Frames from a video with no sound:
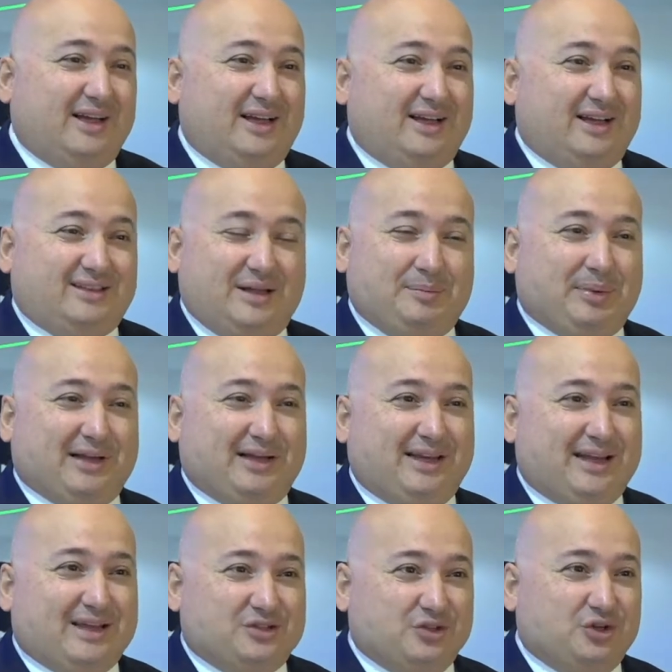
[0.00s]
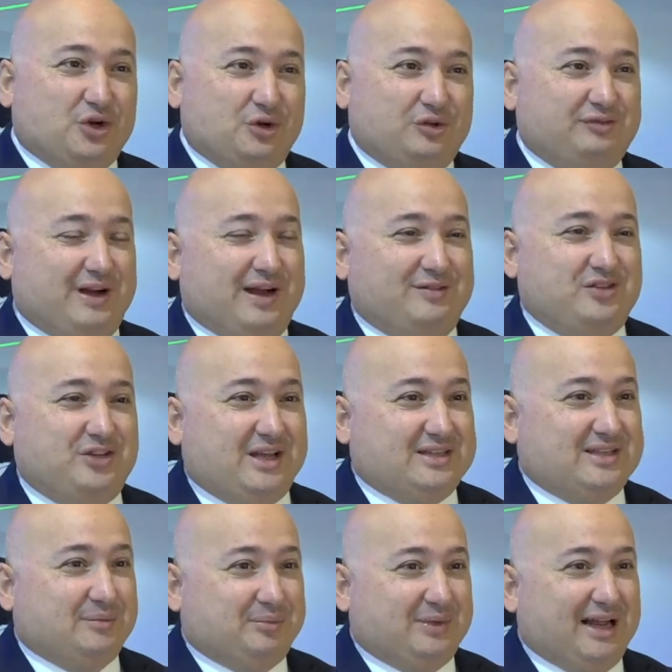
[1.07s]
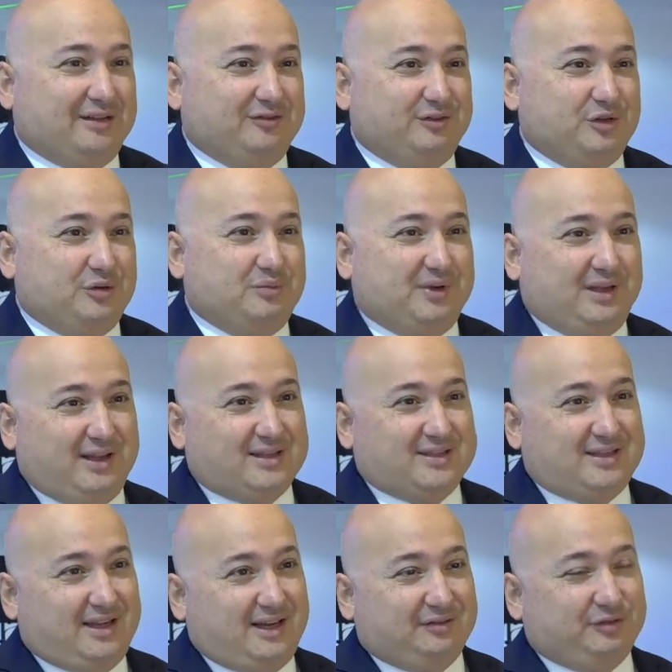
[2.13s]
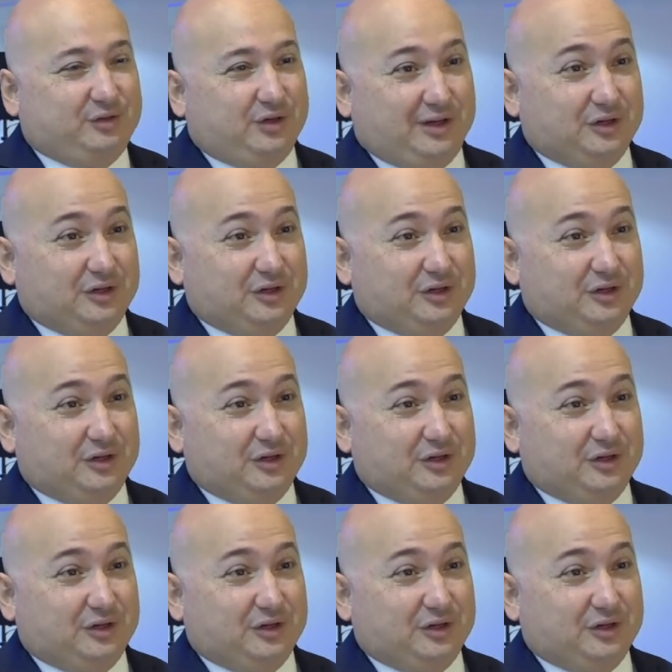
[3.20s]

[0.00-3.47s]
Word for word: Uh, typically, as you know, 5G as a platform is here for